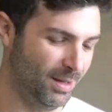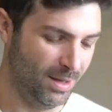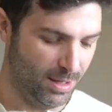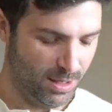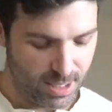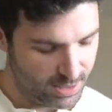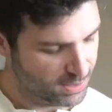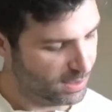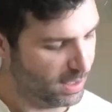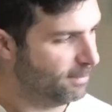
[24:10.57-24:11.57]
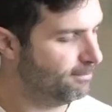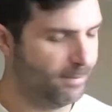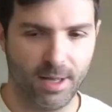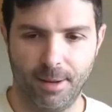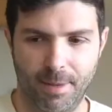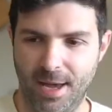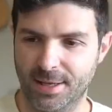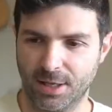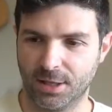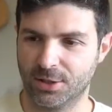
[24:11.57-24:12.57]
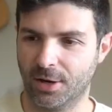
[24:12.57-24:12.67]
It's an amazing guitar.